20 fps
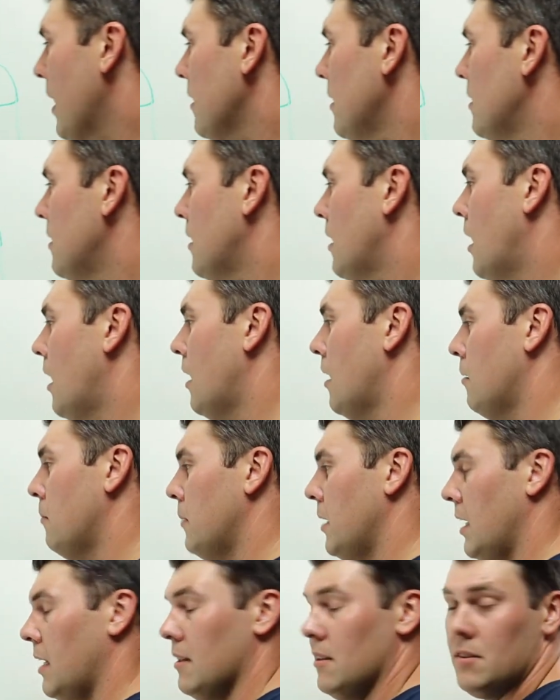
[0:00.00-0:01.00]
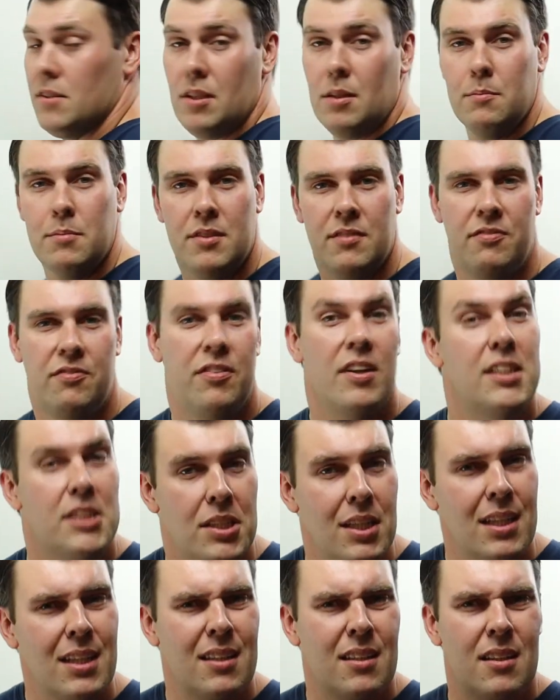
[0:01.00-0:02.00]
it in the terms of
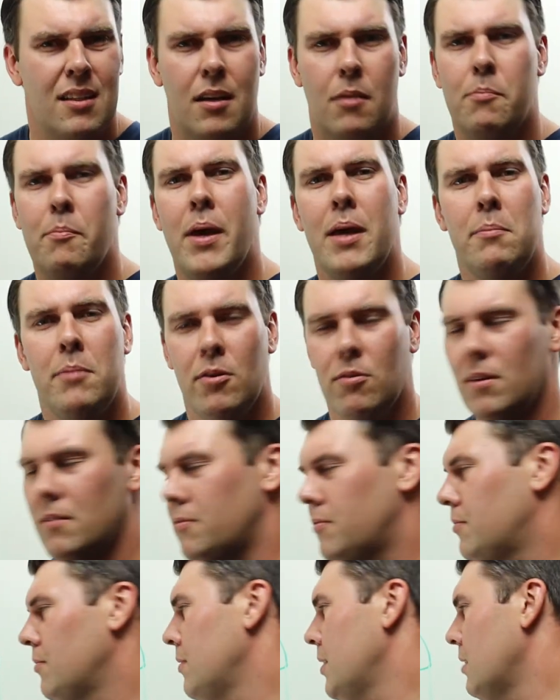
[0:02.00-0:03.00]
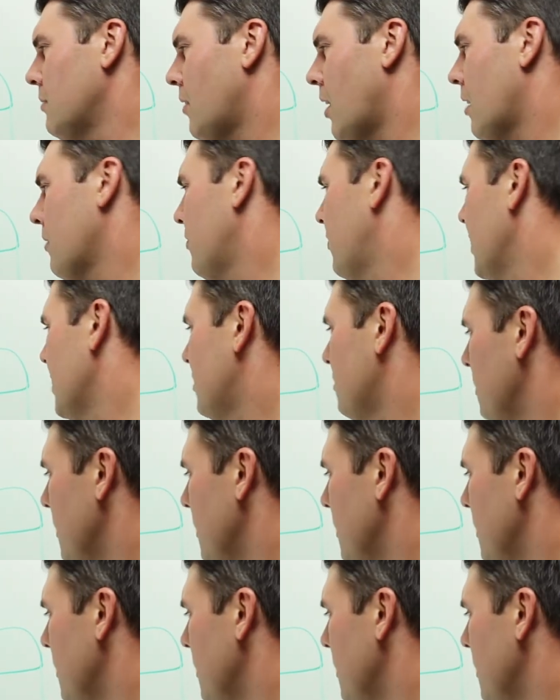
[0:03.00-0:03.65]
fishing, maybe you've all fished